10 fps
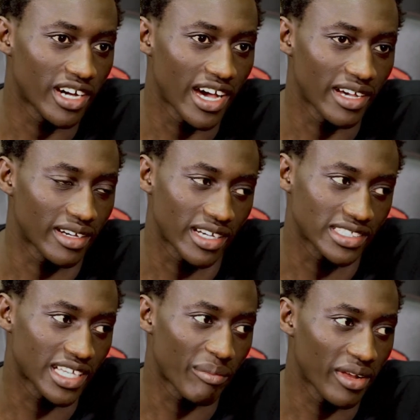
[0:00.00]
I
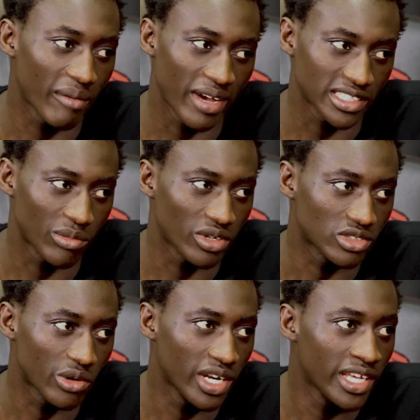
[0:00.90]
started playing basketball
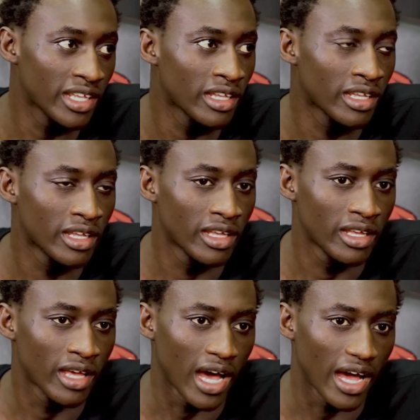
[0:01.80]
so late.
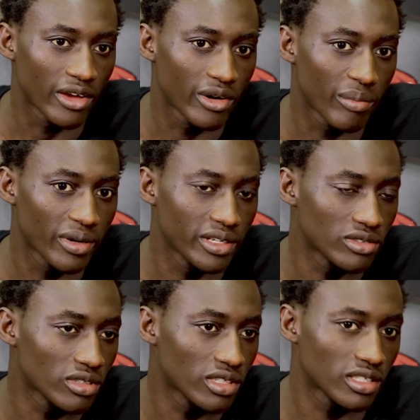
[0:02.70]
I grew up playing
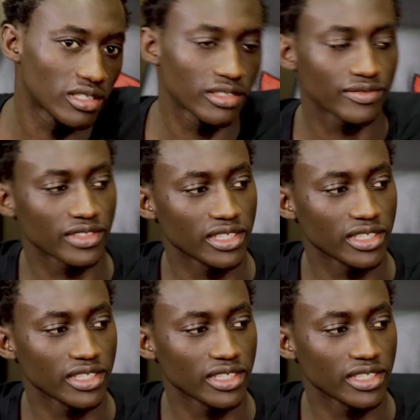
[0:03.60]
soccer,